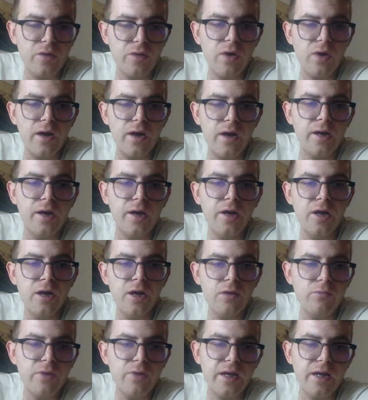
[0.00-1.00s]
e1
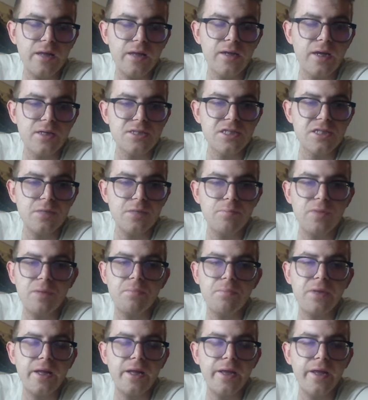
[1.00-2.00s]
we can simply
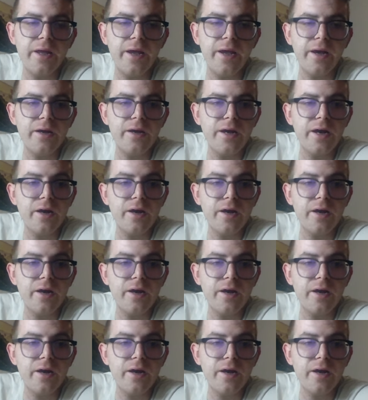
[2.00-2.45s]
play